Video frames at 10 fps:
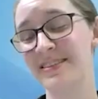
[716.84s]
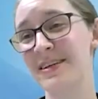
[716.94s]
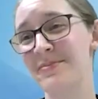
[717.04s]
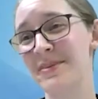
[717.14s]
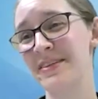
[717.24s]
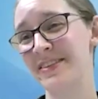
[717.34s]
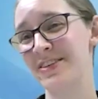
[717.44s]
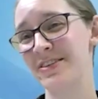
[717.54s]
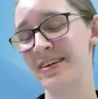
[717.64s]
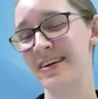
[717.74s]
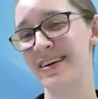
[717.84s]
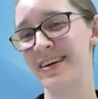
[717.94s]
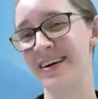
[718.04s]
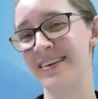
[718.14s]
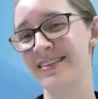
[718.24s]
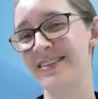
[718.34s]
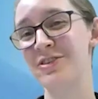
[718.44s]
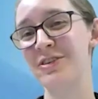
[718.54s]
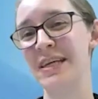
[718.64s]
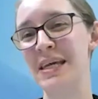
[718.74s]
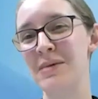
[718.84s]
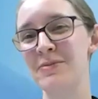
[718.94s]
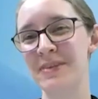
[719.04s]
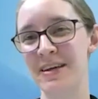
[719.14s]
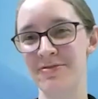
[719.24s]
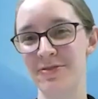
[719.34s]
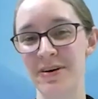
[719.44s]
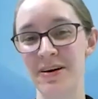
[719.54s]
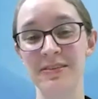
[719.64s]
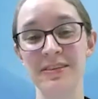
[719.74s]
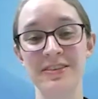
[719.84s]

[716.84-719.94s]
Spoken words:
This is going to be such a keepsake for our